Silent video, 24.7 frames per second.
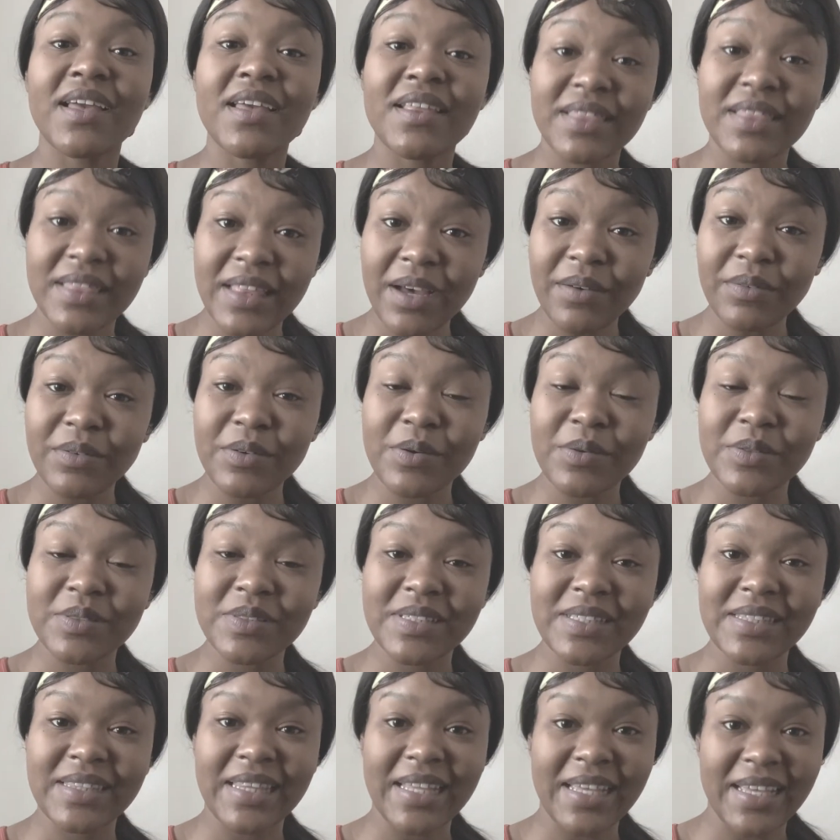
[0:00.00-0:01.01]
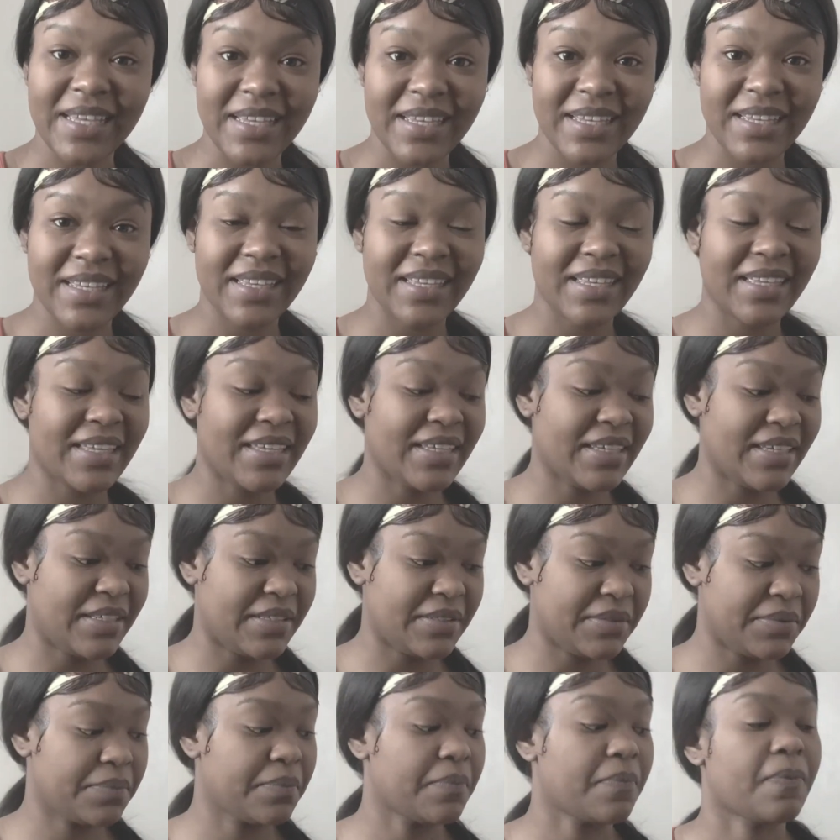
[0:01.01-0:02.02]
that was at that.
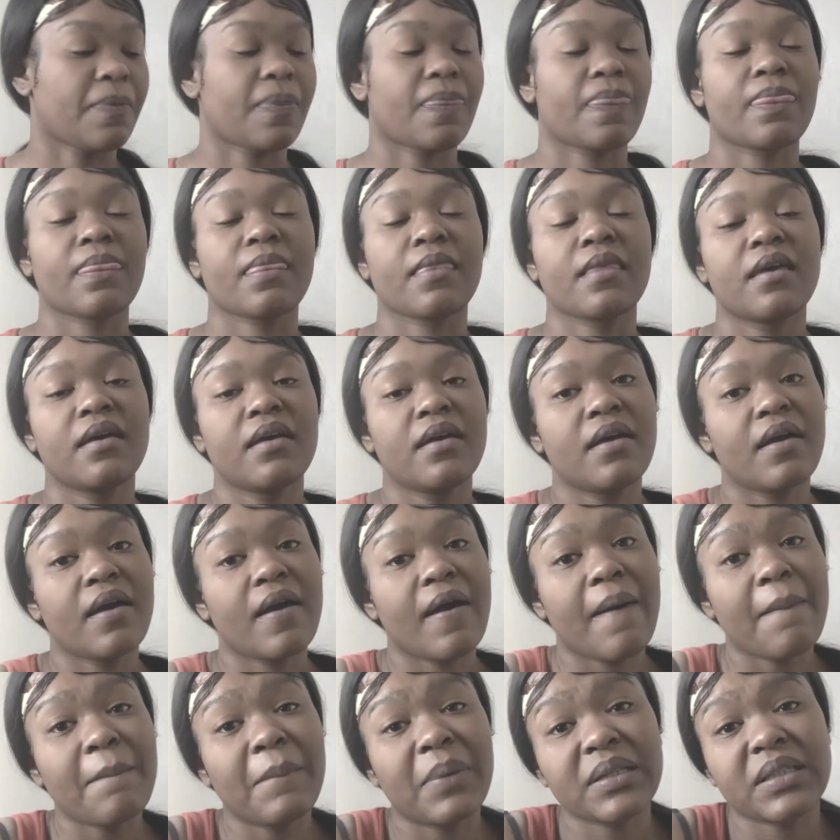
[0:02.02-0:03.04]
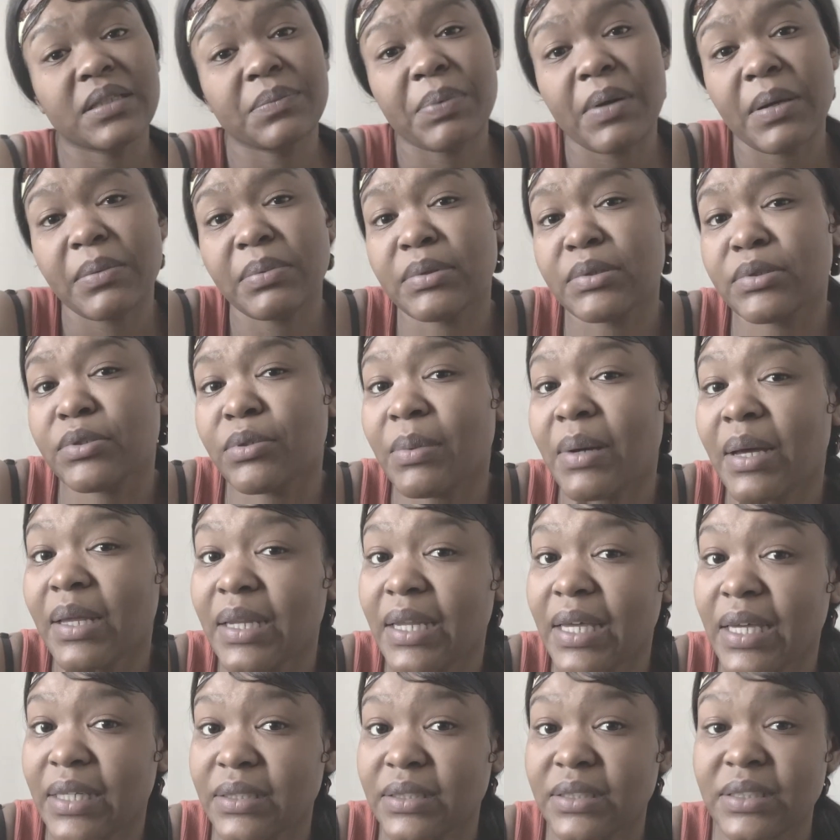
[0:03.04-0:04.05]
And I'm about to probably do my
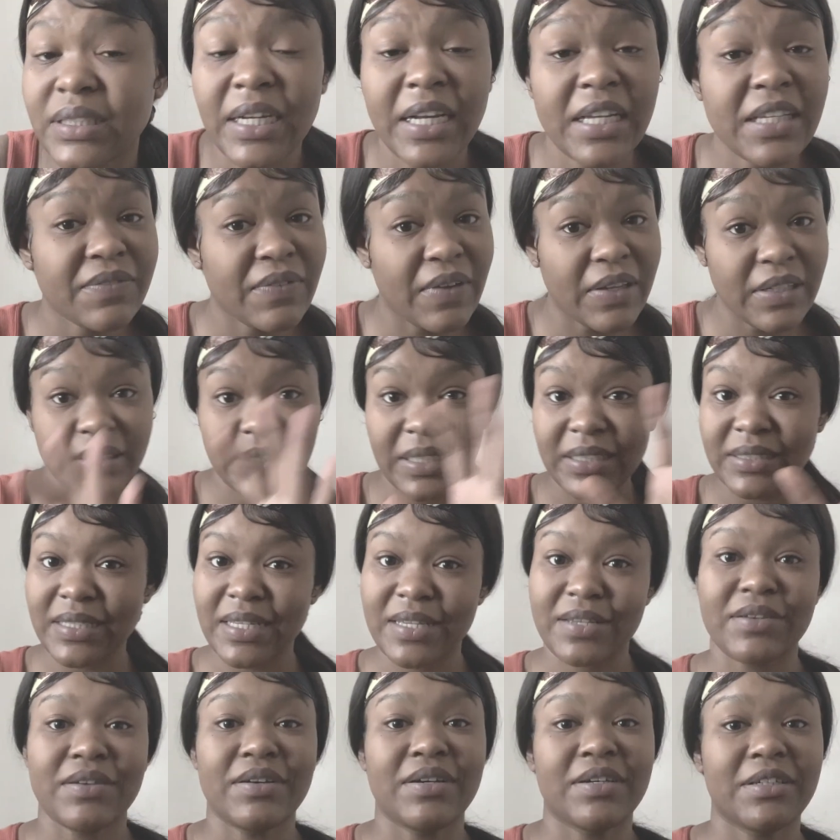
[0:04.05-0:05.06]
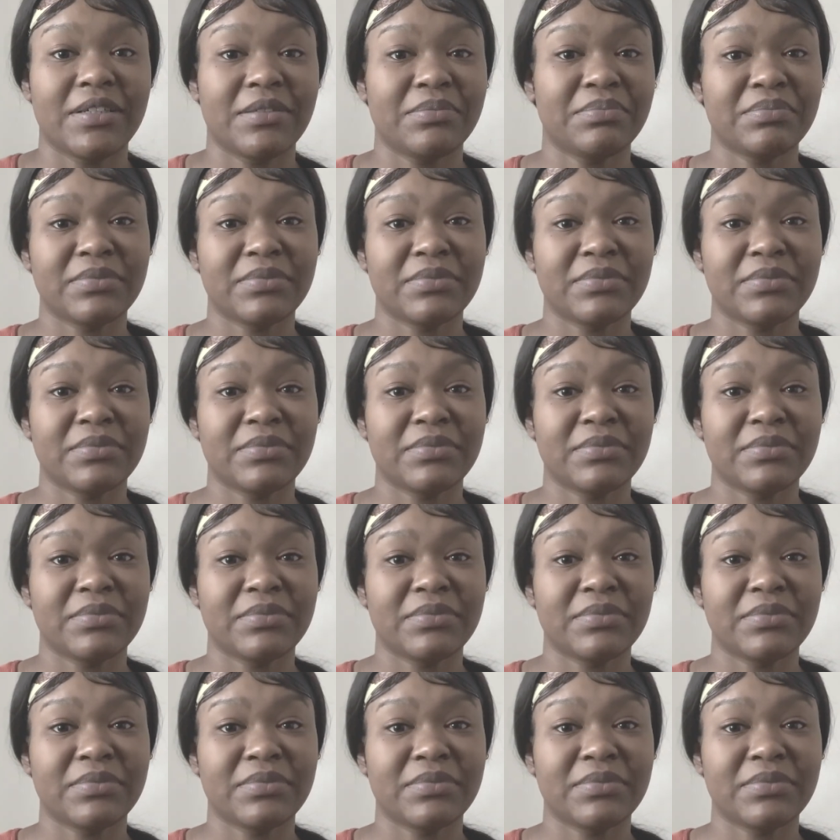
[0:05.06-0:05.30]
lashes. Today's Valentine's Day, y'all.